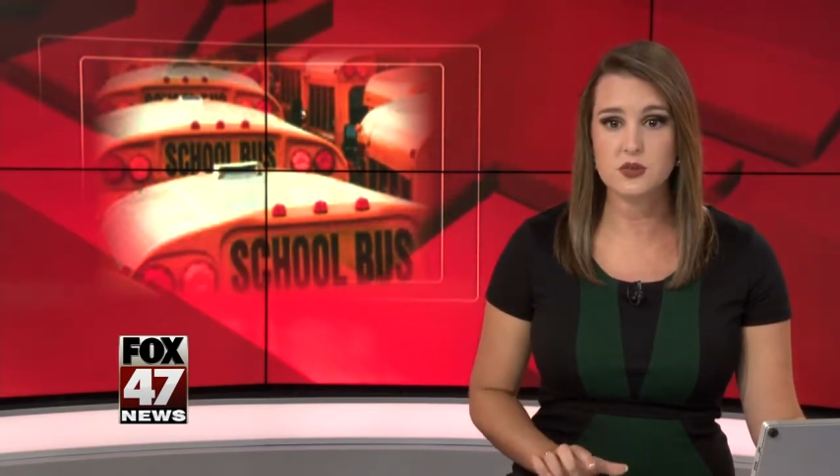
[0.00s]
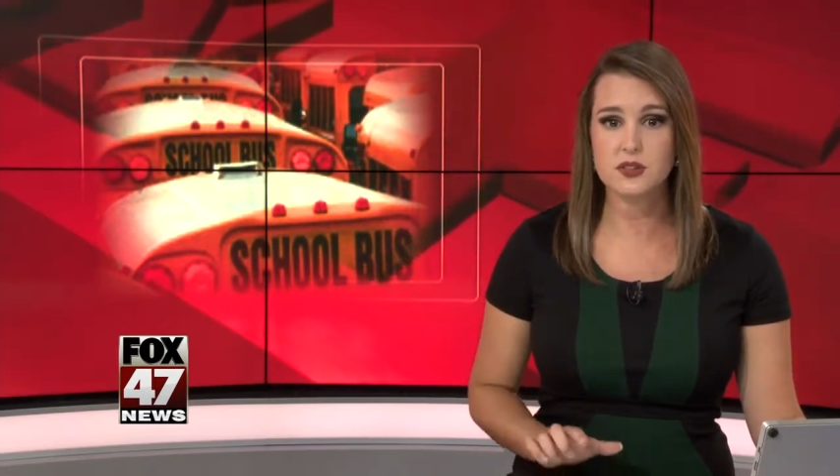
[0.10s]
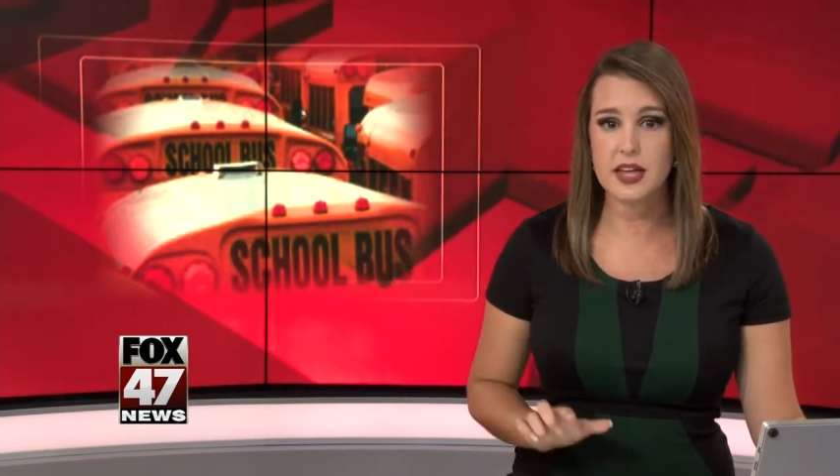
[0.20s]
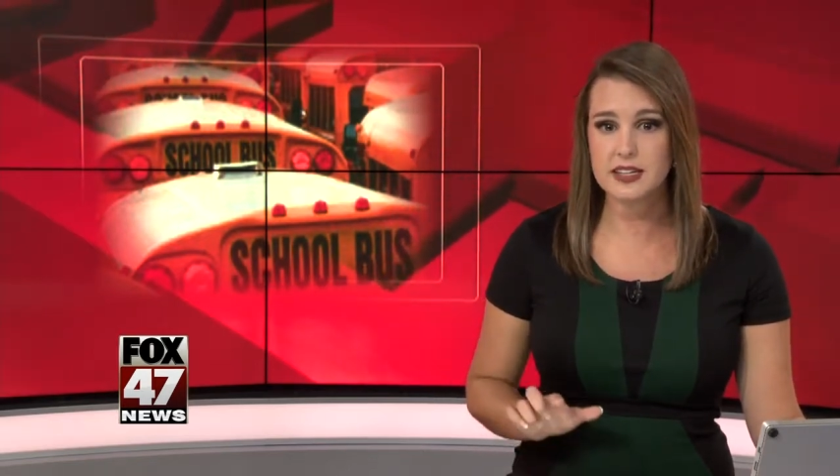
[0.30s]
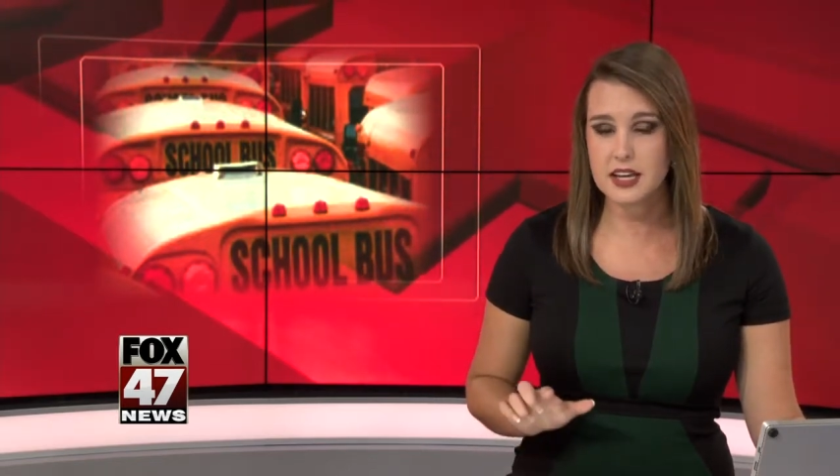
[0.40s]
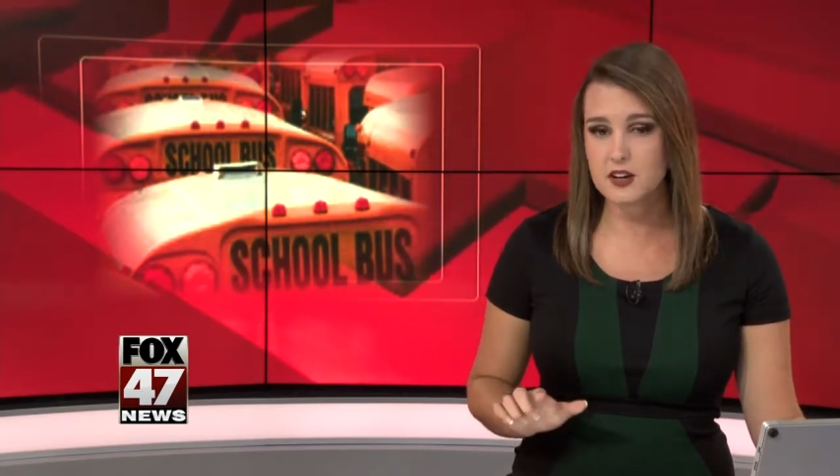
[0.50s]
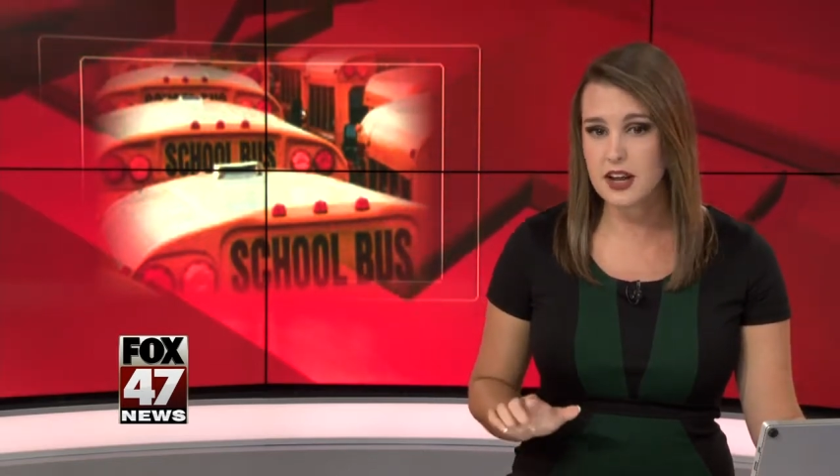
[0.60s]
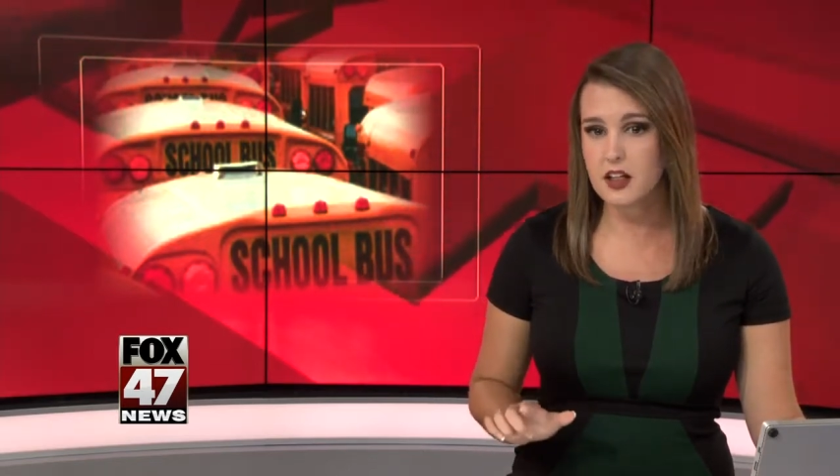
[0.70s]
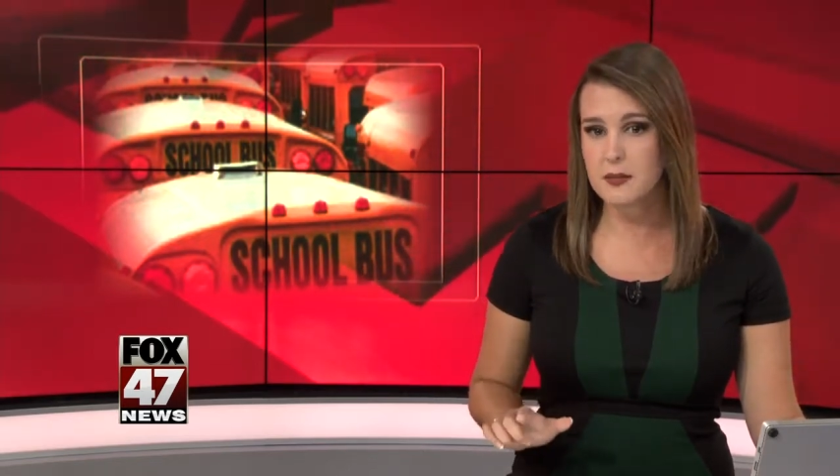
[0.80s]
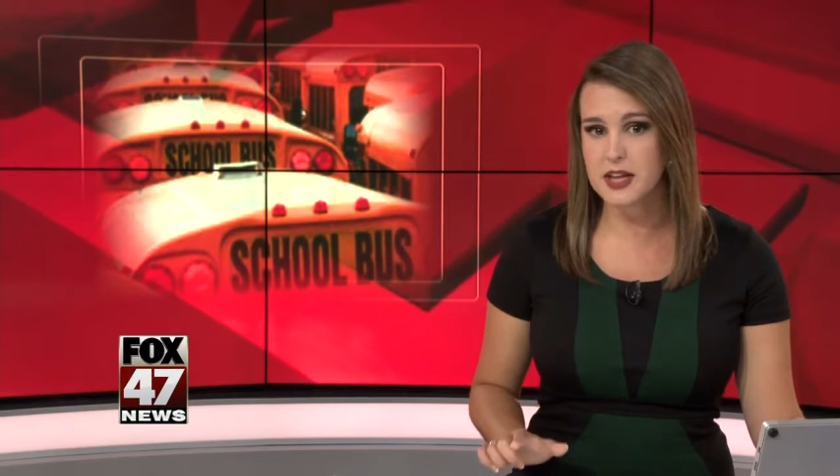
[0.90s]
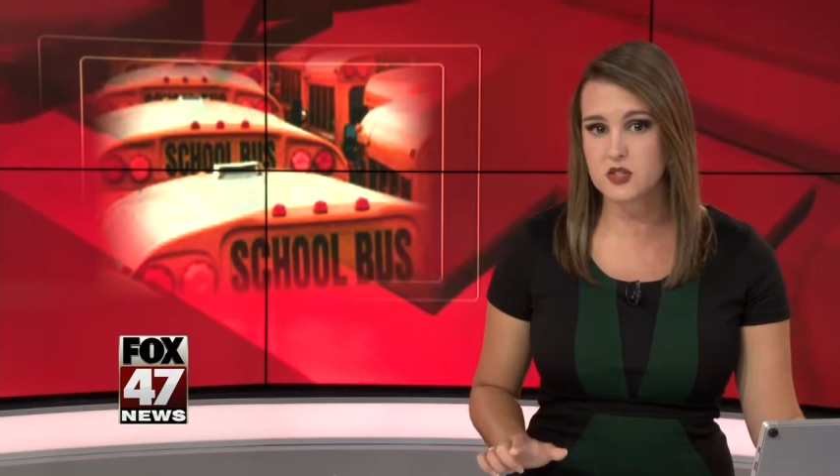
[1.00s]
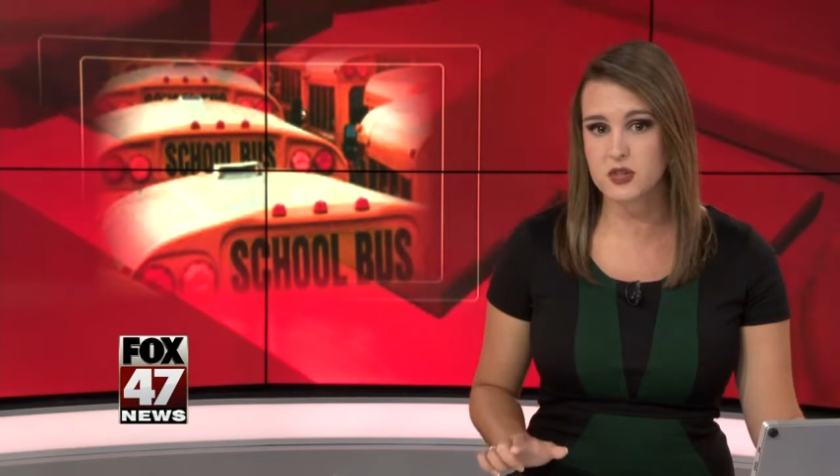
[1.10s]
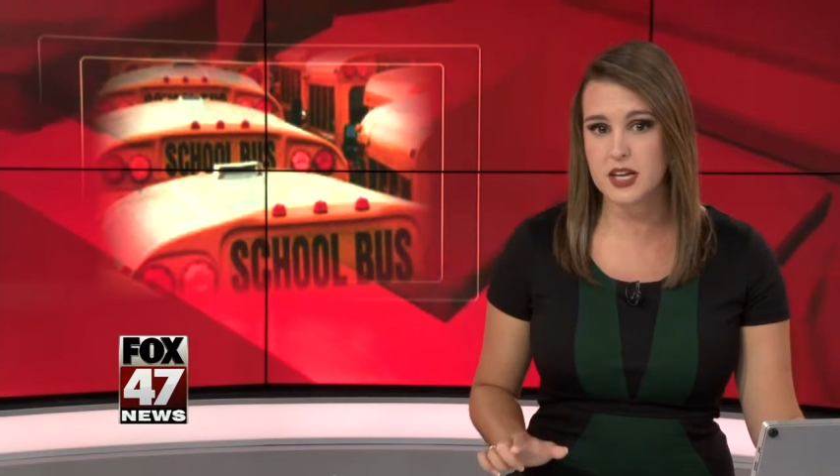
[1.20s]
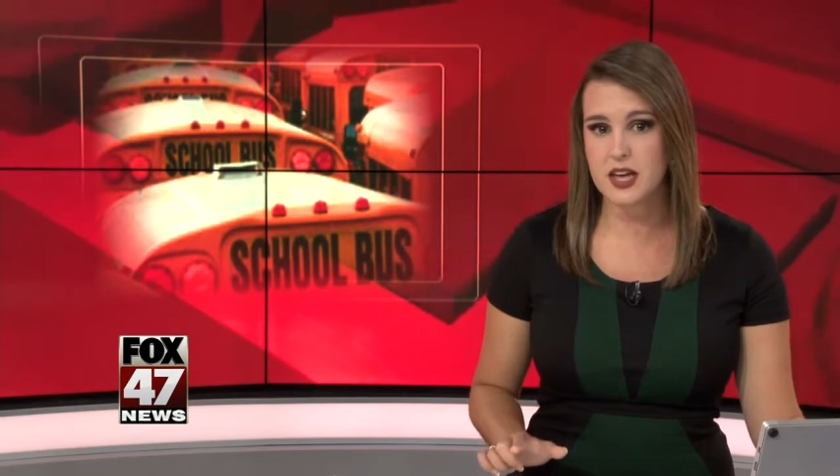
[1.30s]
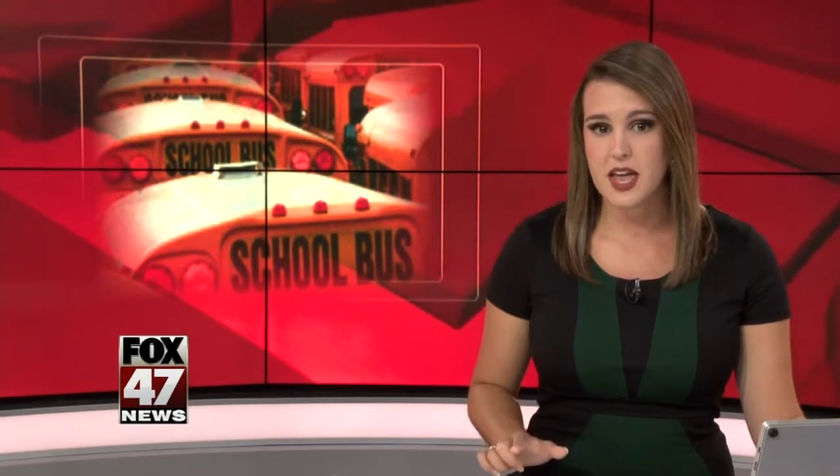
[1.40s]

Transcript: to Glencairn Elementary,